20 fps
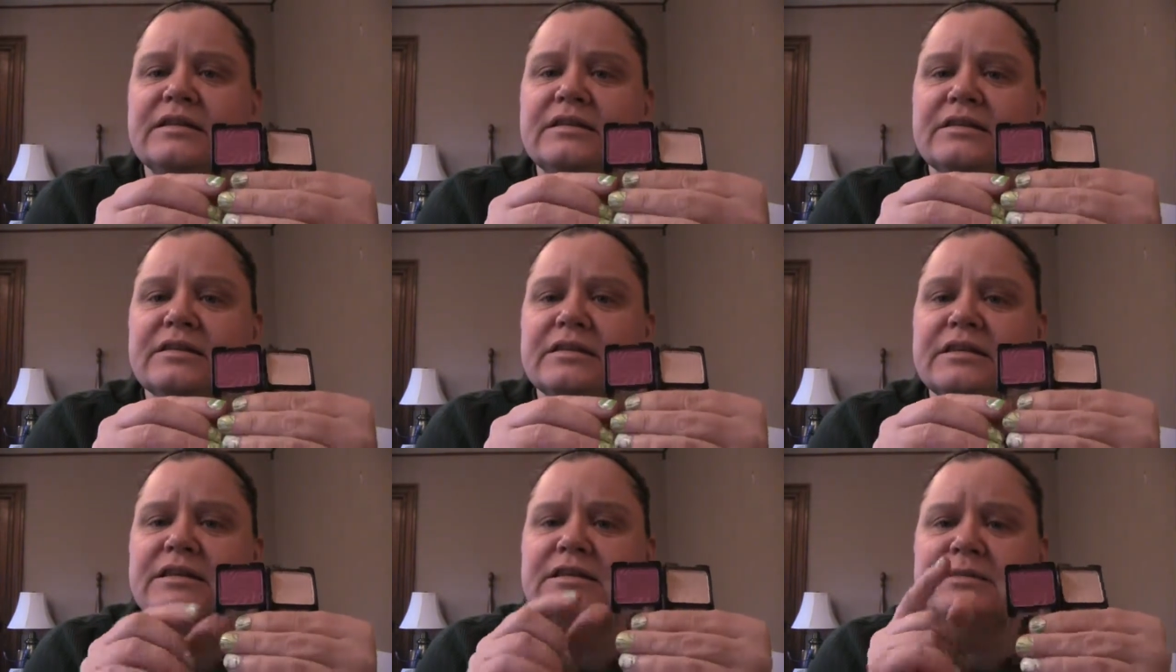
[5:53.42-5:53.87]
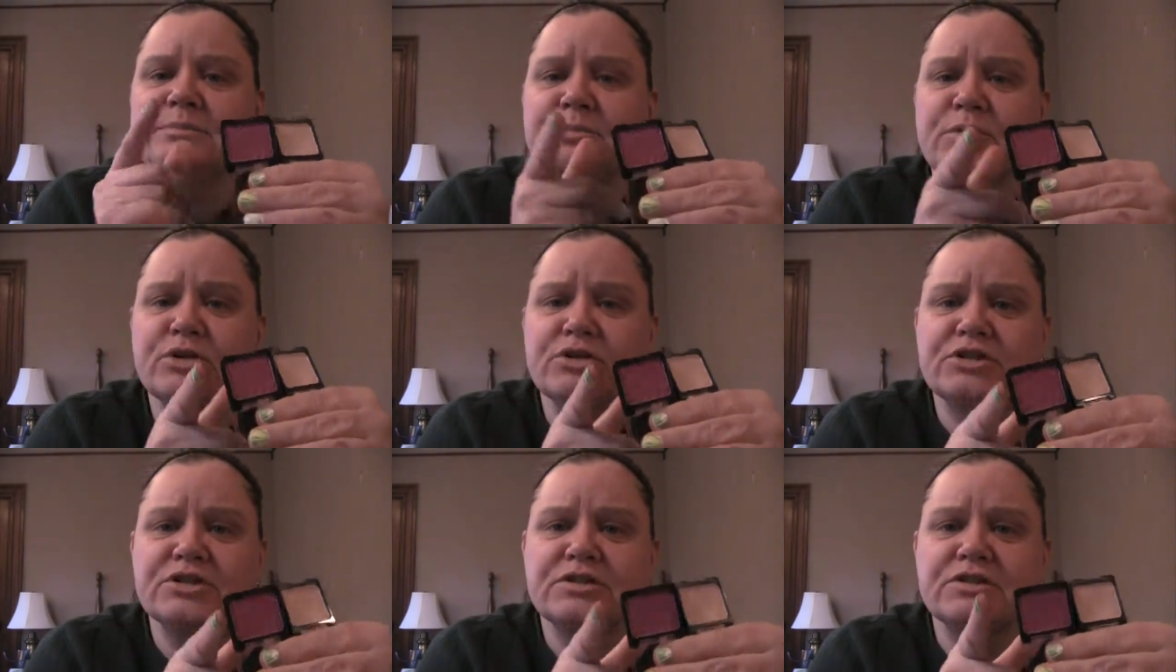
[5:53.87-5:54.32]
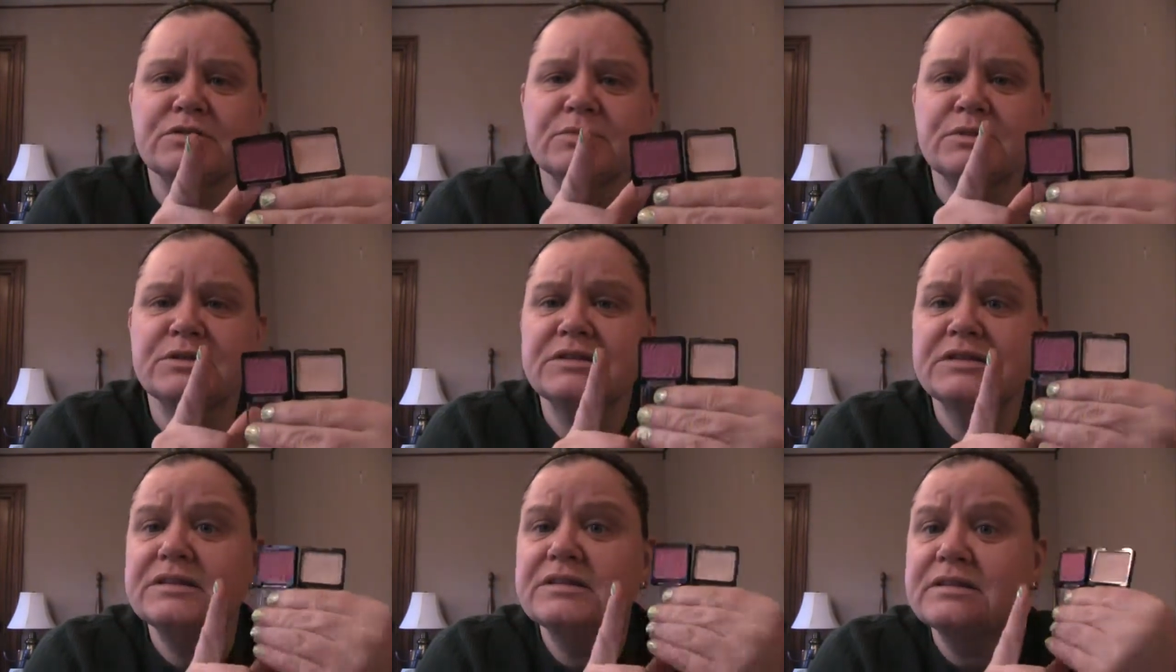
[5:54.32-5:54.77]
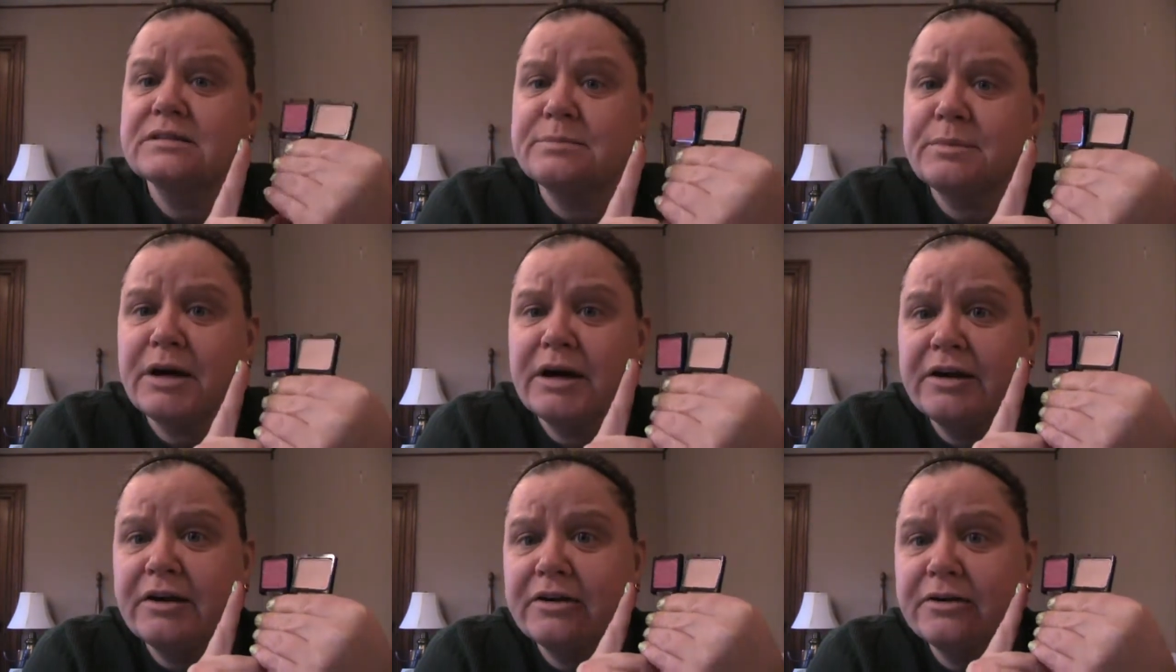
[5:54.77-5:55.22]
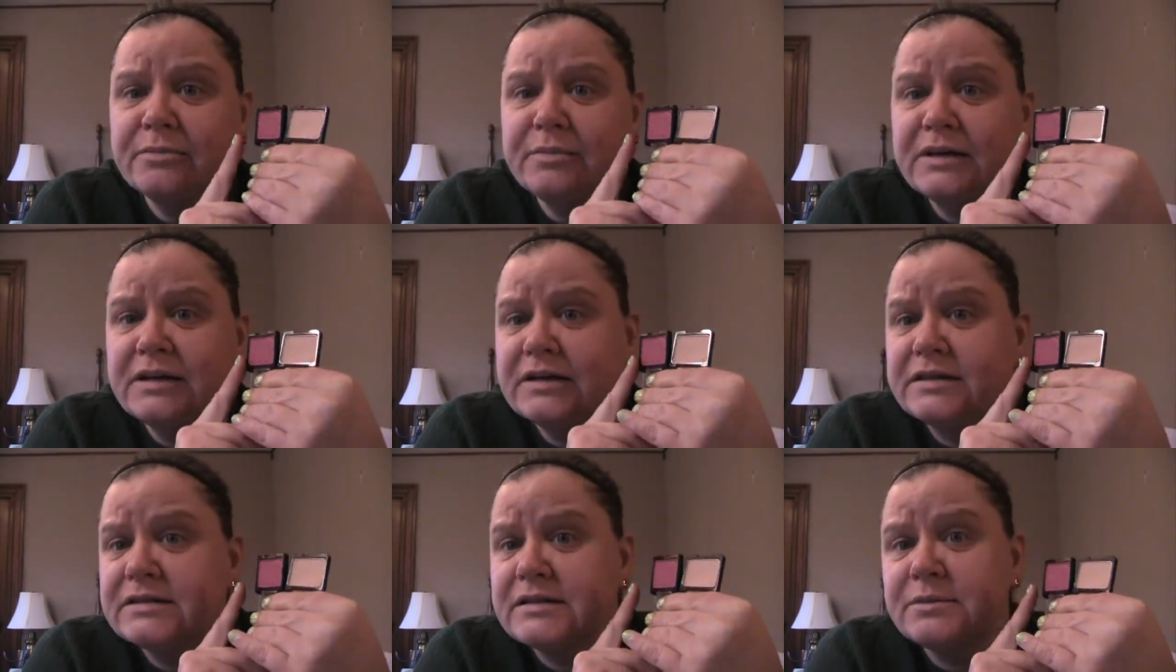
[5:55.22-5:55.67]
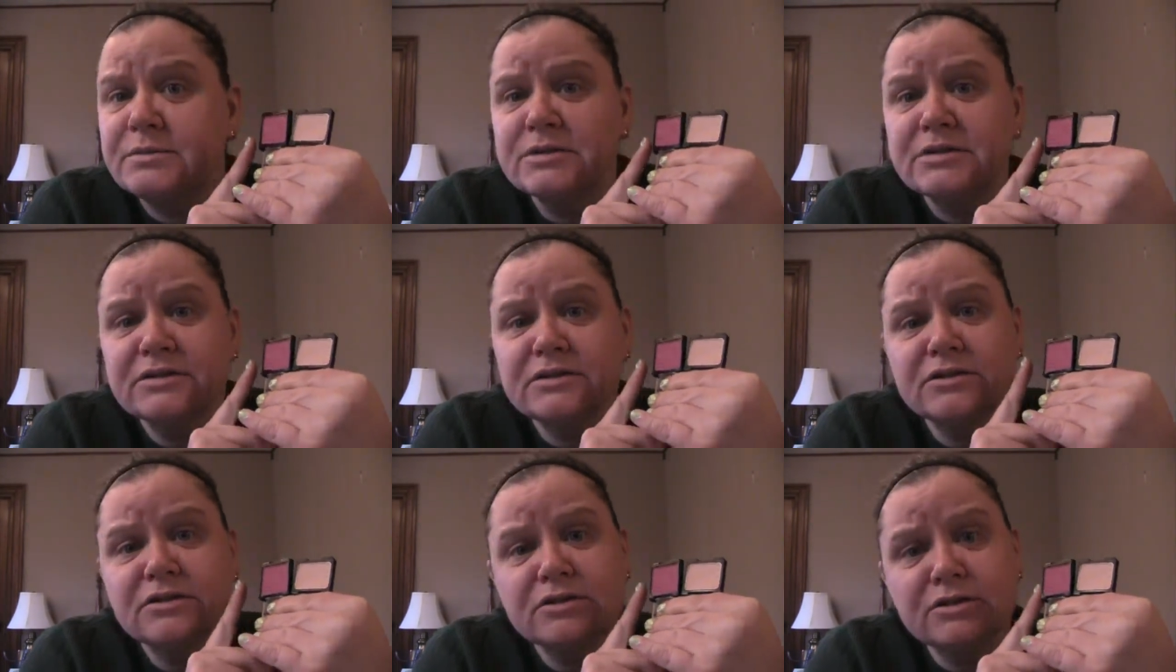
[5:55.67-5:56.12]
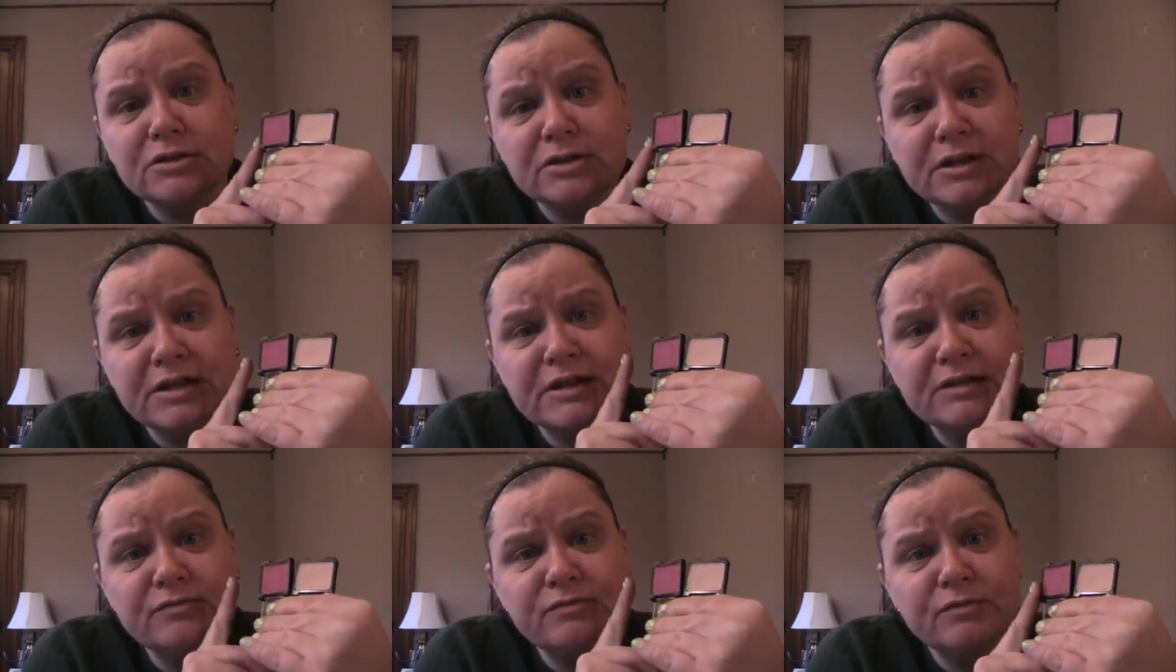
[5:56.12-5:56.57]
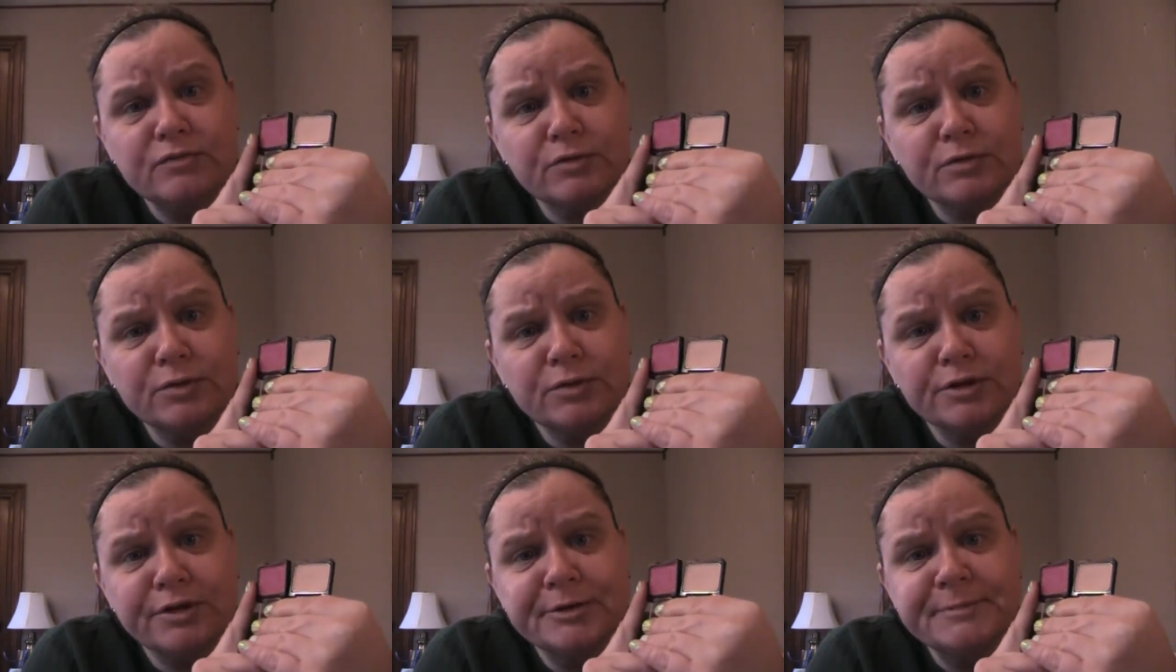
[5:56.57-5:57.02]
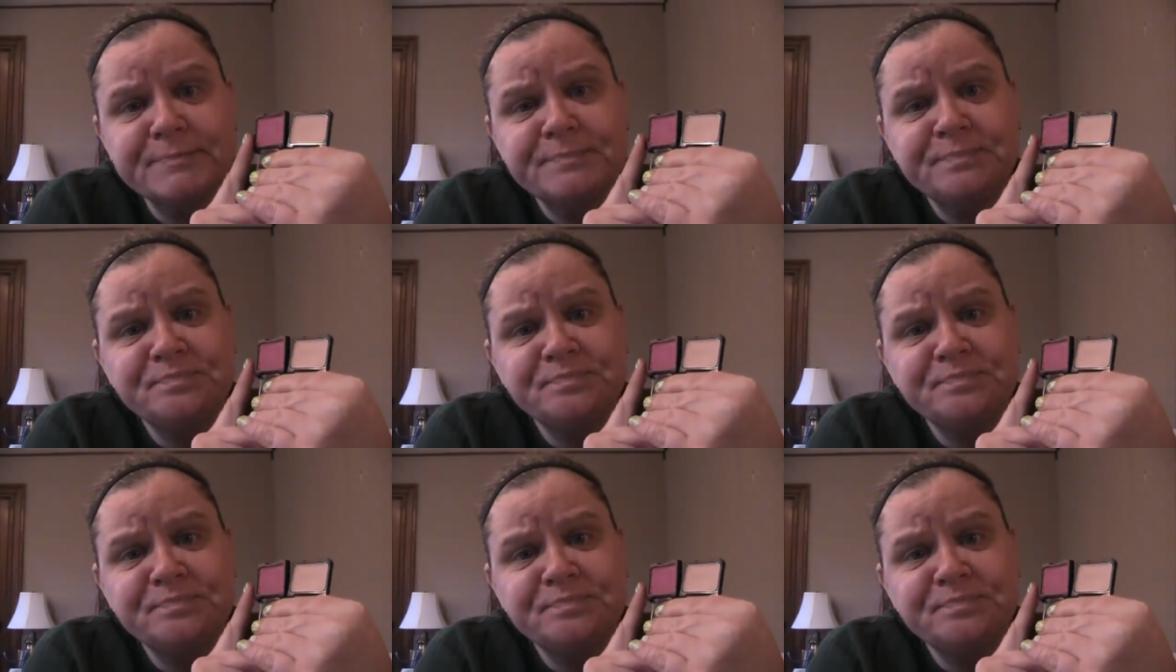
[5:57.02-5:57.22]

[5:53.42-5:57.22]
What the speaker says: this purchase was inspired because I was looking for